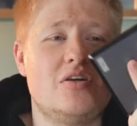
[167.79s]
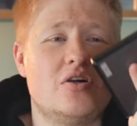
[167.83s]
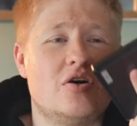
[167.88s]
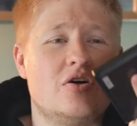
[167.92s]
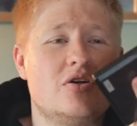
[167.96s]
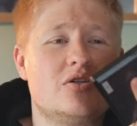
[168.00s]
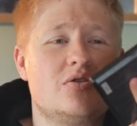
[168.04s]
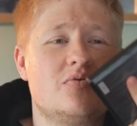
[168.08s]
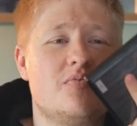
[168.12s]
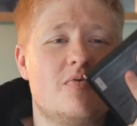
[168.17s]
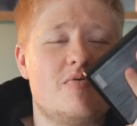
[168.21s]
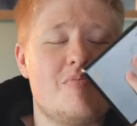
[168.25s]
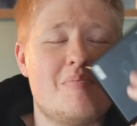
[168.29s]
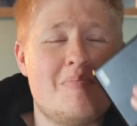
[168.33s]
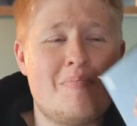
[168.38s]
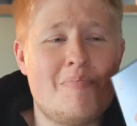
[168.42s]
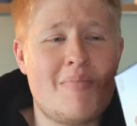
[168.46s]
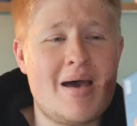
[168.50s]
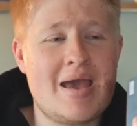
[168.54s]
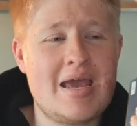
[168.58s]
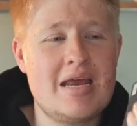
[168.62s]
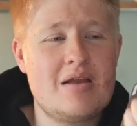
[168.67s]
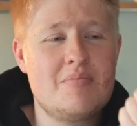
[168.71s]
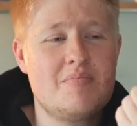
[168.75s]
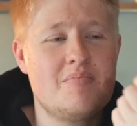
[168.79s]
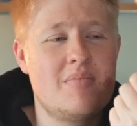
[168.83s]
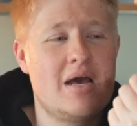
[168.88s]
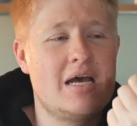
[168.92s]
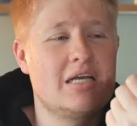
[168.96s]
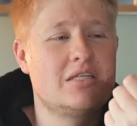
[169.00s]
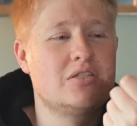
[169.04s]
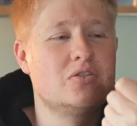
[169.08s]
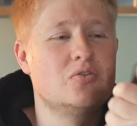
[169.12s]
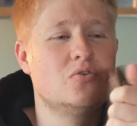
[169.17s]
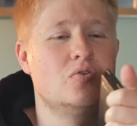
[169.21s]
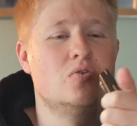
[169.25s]
You know, it's made of
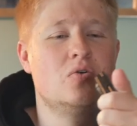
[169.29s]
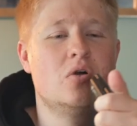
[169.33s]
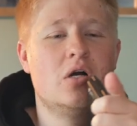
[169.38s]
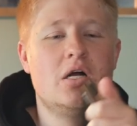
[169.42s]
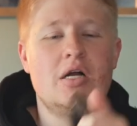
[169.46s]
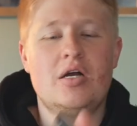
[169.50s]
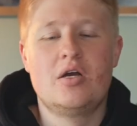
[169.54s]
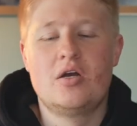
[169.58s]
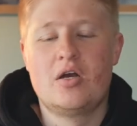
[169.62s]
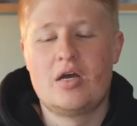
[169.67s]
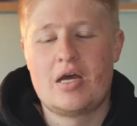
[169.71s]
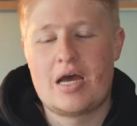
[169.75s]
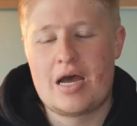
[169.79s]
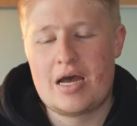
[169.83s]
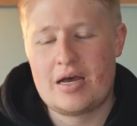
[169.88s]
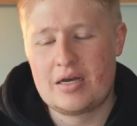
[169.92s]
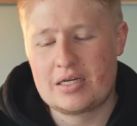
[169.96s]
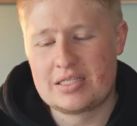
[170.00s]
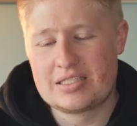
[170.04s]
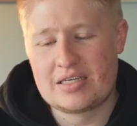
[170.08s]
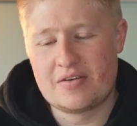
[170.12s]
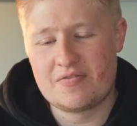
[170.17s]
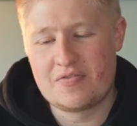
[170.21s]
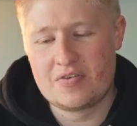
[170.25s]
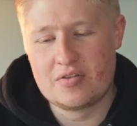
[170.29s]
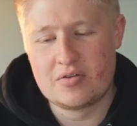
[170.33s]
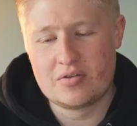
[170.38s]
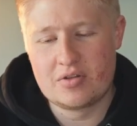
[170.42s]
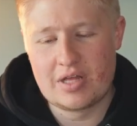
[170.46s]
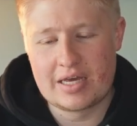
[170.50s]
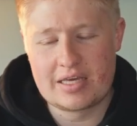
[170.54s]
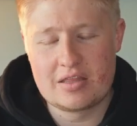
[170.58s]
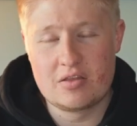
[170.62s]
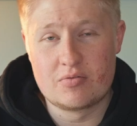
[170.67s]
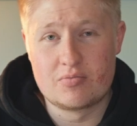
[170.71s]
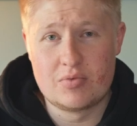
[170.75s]
metal, except for the
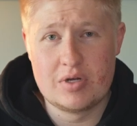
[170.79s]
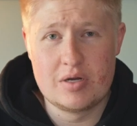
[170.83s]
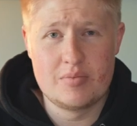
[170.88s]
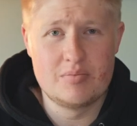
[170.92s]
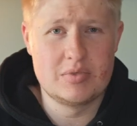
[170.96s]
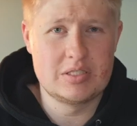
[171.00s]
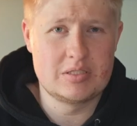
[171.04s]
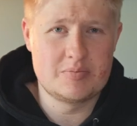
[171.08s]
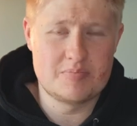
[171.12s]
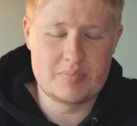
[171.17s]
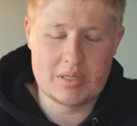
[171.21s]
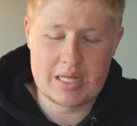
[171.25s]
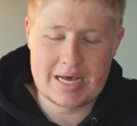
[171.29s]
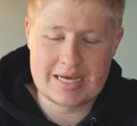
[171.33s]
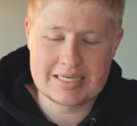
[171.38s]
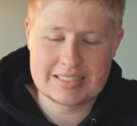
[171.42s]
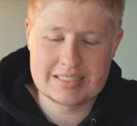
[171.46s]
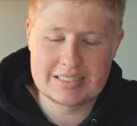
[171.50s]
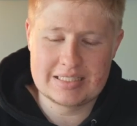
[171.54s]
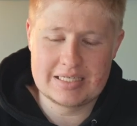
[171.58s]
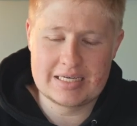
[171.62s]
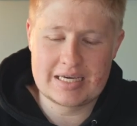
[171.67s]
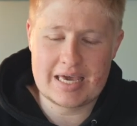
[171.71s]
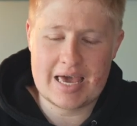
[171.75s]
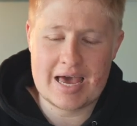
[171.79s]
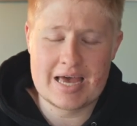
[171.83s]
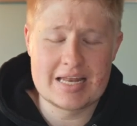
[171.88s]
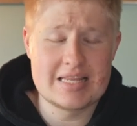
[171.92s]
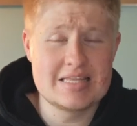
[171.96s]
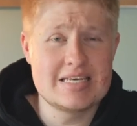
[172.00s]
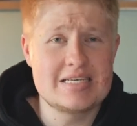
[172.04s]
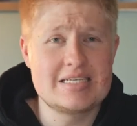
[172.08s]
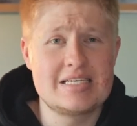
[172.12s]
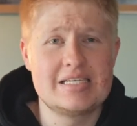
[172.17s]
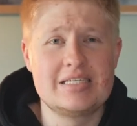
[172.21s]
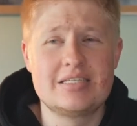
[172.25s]
like the rim is plastic,
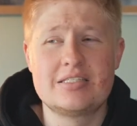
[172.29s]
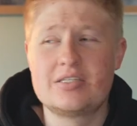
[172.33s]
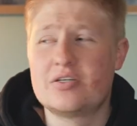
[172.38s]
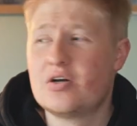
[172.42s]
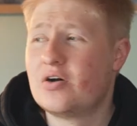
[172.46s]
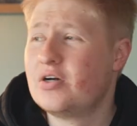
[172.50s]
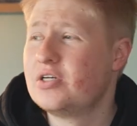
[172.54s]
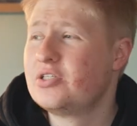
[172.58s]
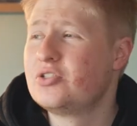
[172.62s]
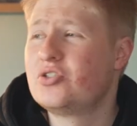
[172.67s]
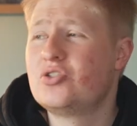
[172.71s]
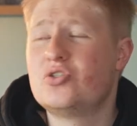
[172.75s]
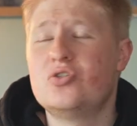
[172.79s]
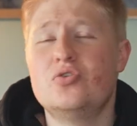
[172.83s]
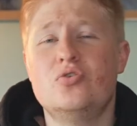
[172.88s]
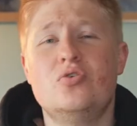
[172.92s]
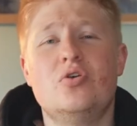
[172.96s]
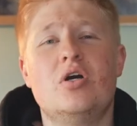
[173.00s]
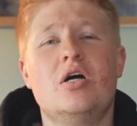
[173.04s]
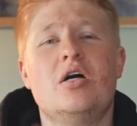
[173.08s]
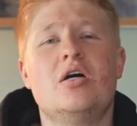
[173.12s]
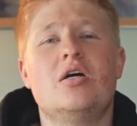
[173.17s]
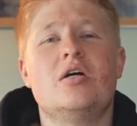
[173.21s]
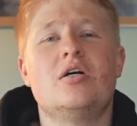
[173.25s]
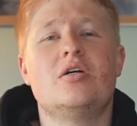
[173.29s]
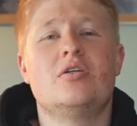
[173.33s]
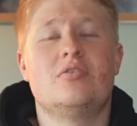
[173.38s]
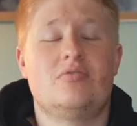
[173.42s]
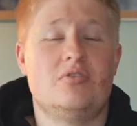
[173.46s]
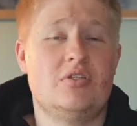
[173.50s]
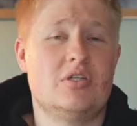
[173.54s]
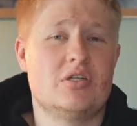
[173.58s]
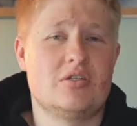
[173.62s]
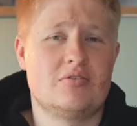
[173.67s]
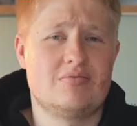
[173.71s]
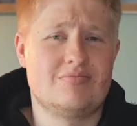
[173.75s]
and this is going to,
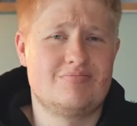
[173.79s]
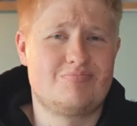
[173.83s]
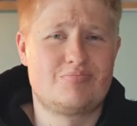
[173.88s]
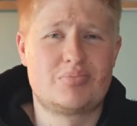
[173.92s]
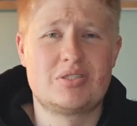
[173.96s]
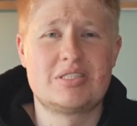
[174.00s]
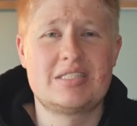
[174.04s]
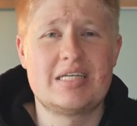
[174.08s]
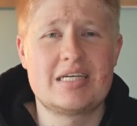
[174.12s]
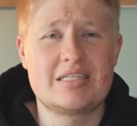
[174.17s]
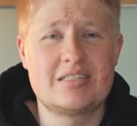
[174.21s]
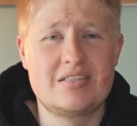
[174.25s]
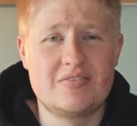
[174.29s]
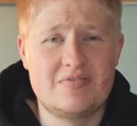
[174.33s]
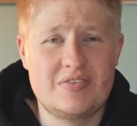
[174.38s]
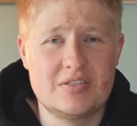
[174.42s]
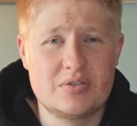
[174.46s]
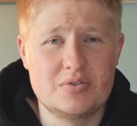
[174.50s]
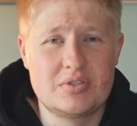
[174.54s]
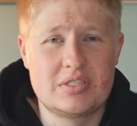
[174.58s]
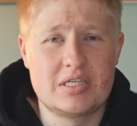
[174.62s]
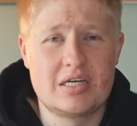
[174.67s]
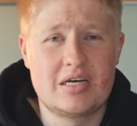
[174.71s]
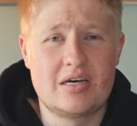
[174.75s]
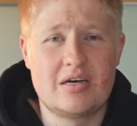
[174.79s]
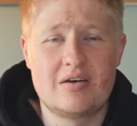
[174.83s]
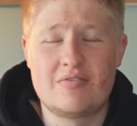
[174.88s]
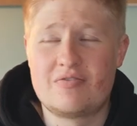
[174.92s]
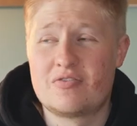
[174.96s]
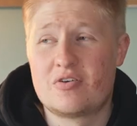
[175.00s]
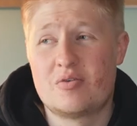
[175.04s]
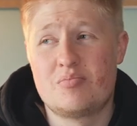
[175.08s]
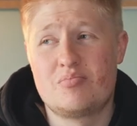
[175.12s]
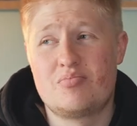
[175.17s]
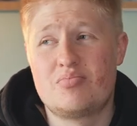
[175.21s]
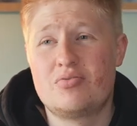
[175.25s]
you know, protect the filter
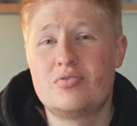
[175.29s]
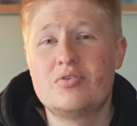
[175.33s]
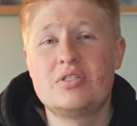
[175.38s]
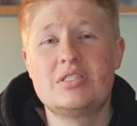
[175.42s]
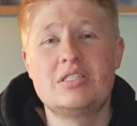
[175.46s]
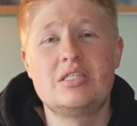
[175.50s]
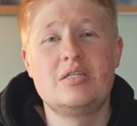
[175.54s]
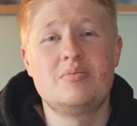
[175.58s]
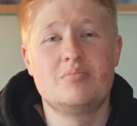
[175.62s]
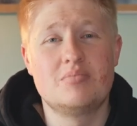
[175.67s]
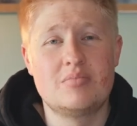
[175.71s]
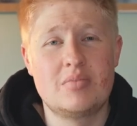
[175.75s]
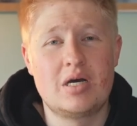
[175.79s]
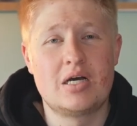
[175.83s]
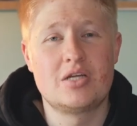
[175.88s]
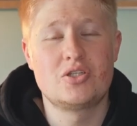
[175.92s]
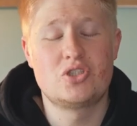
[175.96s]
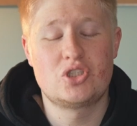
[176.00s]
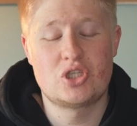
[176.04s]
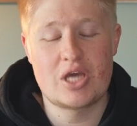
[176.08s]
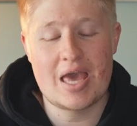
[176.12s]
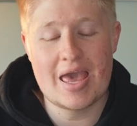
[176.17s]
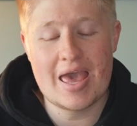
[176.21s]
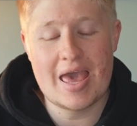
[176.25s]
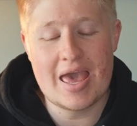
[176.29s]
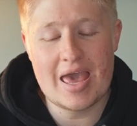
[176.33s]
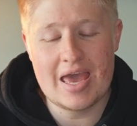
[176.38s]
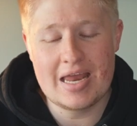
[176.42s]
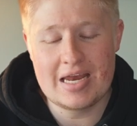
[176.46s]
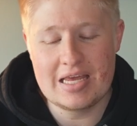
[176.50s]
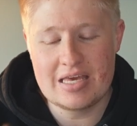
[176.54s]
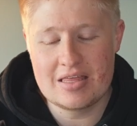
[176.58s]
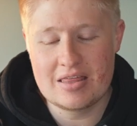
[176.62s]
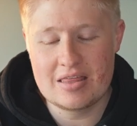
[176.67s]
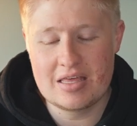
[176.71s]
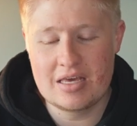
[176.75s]
from pretty much
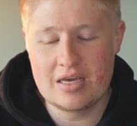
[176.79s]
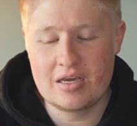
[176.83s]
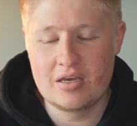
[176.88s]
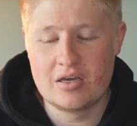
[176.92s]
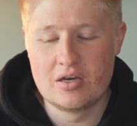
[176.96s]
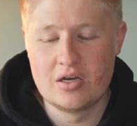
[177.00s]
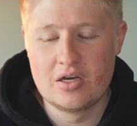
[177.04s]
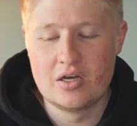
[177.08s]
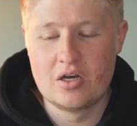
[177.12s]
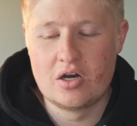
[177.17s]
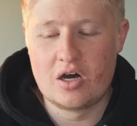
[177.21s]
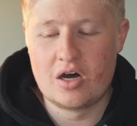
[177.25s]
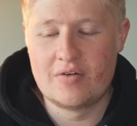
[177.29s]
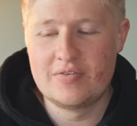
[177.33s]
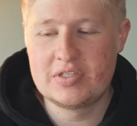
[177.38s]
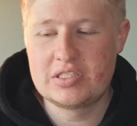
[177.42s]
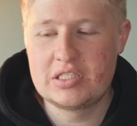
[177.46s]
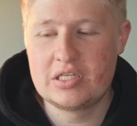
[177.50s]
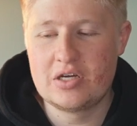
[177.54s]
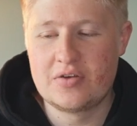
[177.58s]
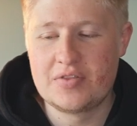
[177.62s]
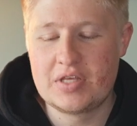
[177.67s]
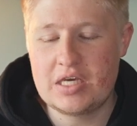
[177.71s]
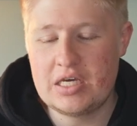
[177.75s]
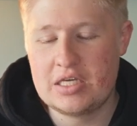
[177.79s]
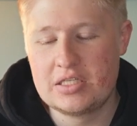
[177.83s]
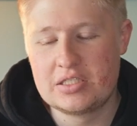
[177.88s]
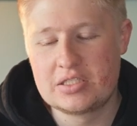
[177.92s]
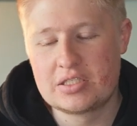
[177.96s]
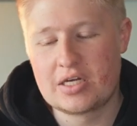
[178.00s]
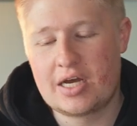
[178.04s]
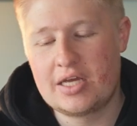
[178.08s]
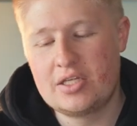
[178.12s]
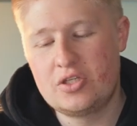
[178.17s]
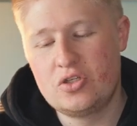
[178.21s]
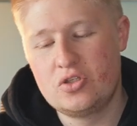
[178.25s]
anything. Obviously on the
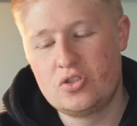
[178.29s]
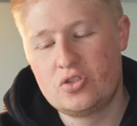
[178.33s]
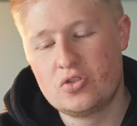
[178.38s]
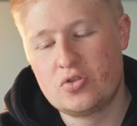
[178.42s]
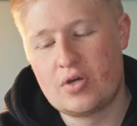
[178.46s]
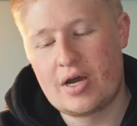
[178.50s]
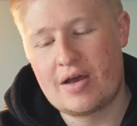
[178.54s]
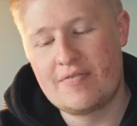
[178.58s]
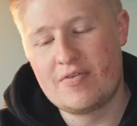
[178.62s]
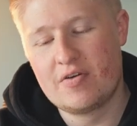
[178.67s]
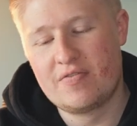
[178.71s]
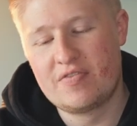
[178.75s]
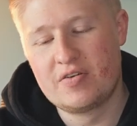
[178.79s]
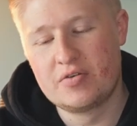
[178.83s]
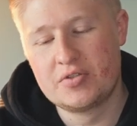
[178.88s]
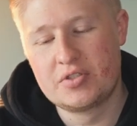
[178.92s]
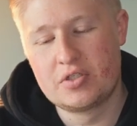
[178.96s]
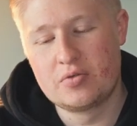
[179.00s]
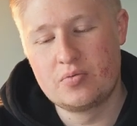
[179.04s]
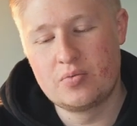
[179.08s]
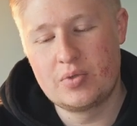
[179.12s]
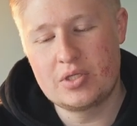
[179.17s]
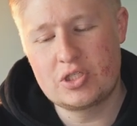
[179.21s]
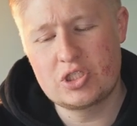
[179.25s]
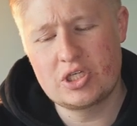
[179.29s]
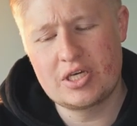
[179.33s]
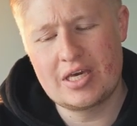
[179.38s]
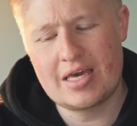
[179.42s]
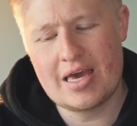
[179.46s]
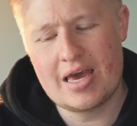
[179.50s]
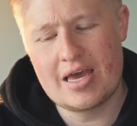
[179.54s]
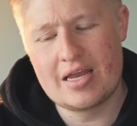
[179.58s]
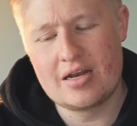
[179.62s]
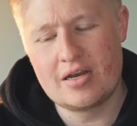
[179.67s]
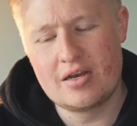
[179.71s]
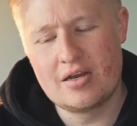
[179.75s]
inside, you do have your filter, which
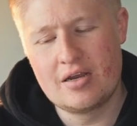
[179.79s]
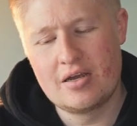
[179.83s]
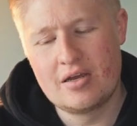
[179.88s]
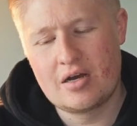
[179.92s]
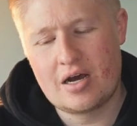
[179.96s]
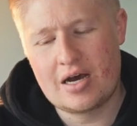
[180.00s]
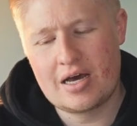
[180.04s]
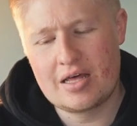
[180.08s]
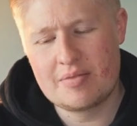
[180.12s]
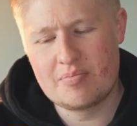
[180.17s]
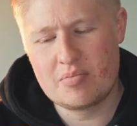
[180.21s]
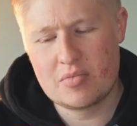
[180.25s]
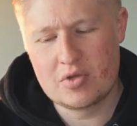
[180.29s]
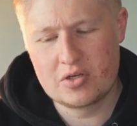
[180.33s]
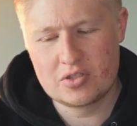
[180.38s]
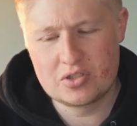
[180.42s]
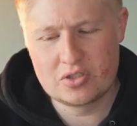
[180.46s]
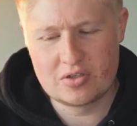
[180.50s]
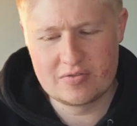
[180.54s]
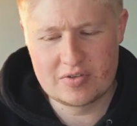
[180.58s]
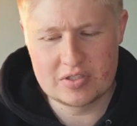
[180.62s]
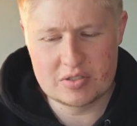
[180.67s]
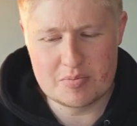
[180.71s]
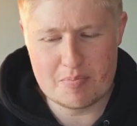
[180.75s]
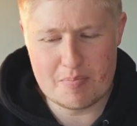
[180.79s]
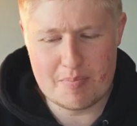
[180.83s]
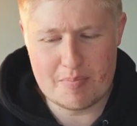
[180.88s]
again, I'm not sure if it's